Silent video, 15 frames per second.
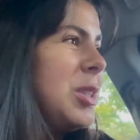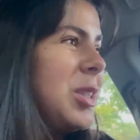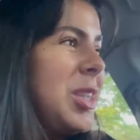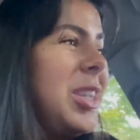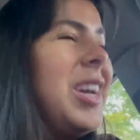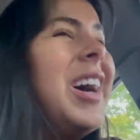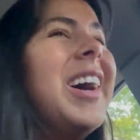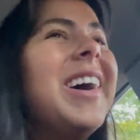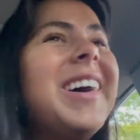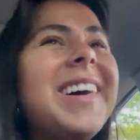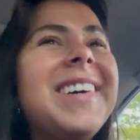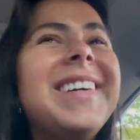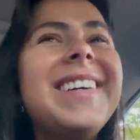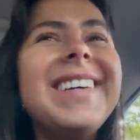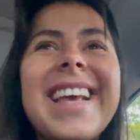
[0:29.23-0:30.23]
So,
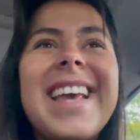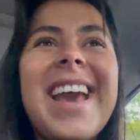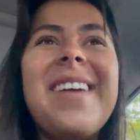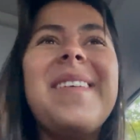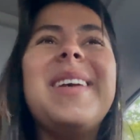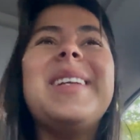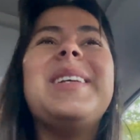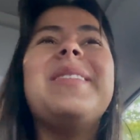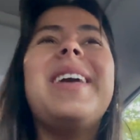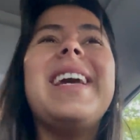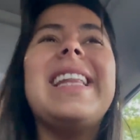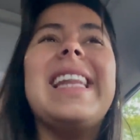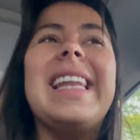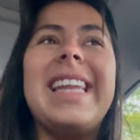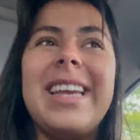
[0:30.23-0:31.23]
can't wait to
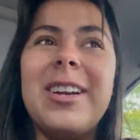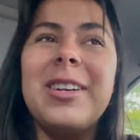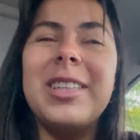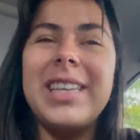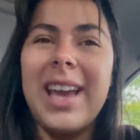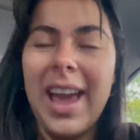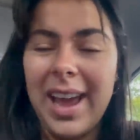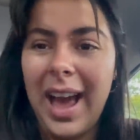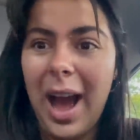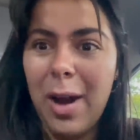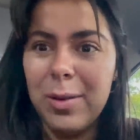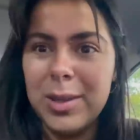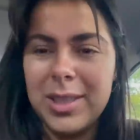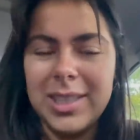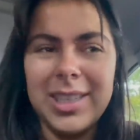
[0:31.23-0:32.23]
wait literally 8
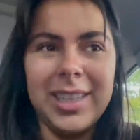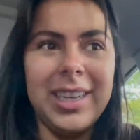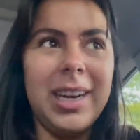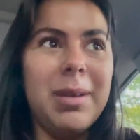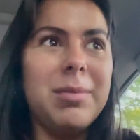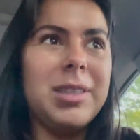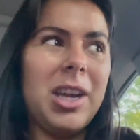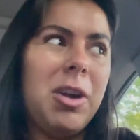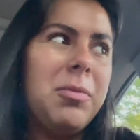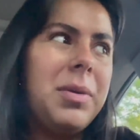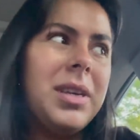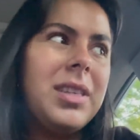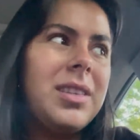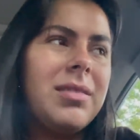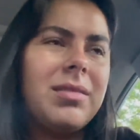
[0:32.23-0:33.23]
hours until he comes out,
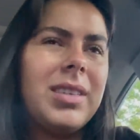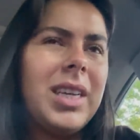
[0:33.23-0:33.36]
but it's